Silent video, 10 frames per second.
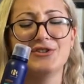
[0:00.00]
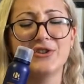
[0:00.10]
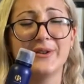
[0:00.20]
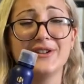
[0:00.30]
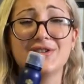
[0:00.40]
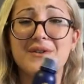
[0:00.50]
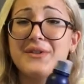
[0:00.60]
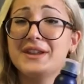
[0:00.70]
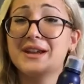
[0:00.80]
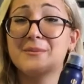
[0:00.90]
generally don't
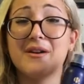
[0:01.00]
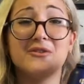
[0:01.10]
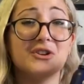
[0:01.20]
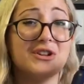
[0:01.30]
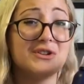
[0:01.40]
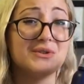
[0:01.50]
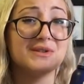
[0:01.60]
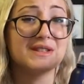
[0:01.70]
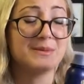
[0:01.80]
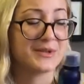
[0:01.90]
think I'm ever gonna
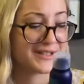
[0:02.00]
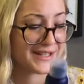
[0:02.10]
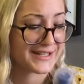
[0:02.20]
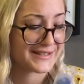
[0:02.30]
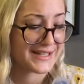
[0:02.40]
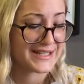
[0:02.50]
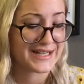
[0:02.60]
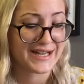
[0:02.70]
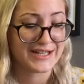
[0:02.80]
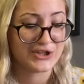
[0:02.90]
use them because, like I said,
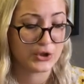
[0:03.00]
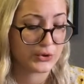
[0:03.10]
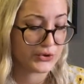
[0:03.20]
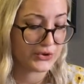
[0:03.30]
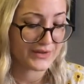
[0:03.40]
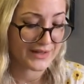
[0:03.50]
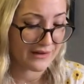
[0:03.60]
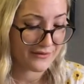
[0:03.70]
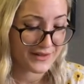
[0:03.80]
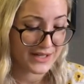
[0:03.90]
I don't use
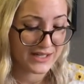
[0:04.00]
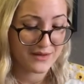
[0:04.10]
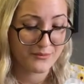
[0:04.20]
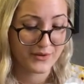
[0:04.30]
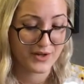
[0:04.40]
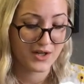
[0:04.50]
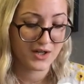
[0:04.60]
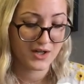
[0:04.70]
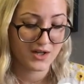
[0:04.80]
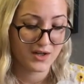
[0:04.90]
self-tan, but
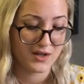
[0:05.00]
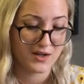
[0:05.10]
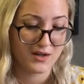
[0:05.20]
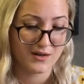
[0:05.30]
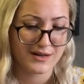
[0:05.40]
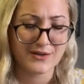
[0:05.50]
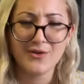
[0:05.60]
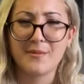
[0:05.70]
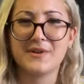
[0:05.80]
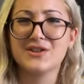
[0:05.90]
I know
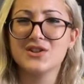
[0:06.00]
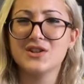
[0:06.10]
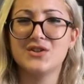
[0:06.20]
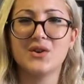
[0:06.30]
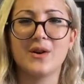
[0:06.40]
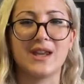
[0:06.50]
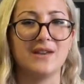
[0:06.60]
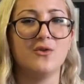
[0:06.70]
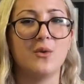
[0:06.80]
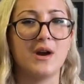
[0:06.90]
I'm actually doing a
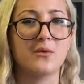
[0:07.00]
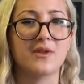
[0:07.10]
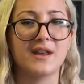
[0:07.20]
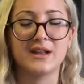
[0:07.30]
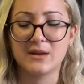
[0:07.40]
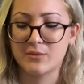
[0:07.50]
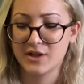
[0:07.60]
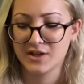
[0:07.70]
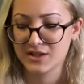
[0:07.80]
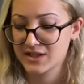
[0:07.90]
giveaway with like the
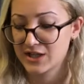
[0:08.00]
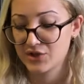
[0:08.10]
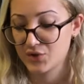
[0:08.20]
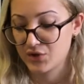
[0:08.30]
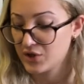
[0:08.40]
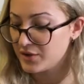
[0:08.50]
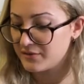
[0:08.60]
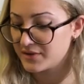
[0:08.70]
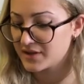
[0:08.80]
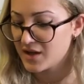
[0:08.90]
products I don't
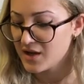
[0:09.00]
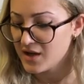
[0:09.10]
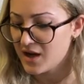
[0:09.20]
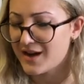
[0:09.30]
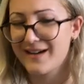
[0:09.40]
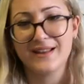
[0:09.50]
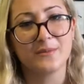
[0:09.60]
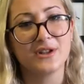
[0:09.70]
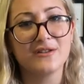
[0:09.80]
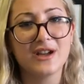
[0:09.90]
use. Let
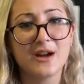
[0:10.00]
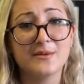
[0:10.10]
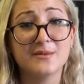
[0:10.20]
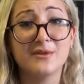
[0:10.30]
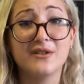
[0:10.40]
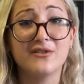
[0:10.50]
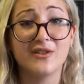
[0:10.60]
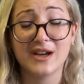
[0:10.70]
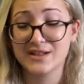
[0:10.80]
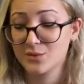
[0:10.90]
me know in the comments below if
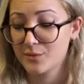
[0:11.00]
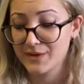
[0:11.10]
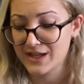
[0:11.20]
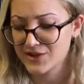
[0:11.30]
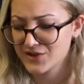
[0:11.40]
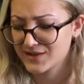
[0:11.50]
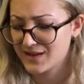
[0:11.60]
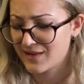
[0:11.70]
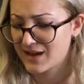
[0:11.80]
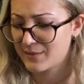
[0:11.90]
you guys will be interested
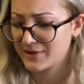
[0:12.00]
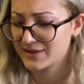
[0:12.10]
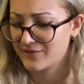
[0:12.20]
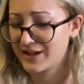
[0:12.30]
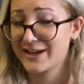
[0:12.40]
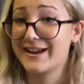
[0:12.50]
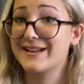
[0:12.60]
in that, because I feel like I